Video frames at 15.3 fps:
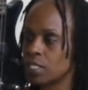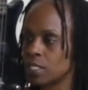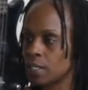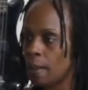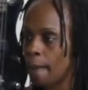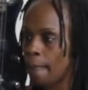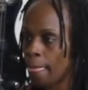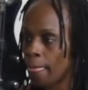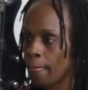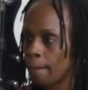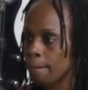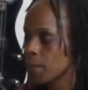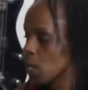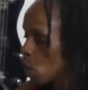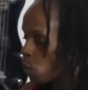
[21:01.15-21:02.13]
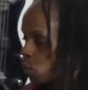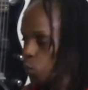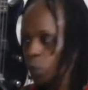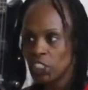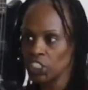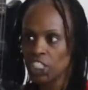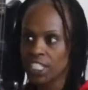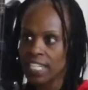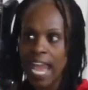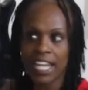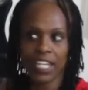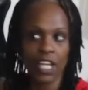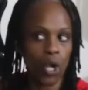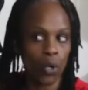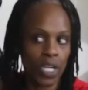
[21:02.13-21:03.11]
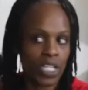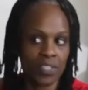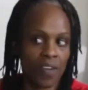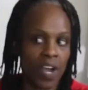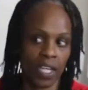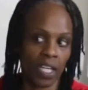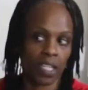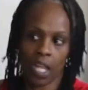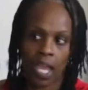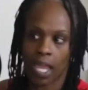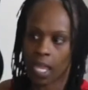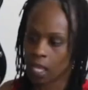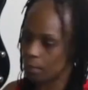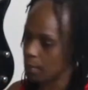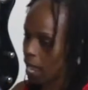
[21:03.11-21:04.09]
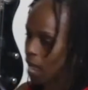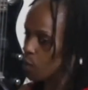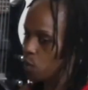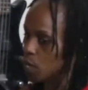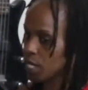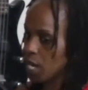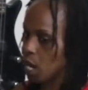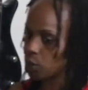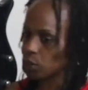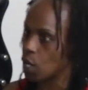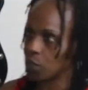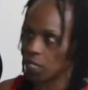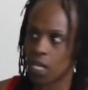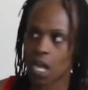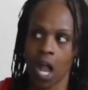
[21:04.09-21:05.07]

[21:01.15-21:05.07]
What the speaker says: We should not know his fucking name, and we don't know the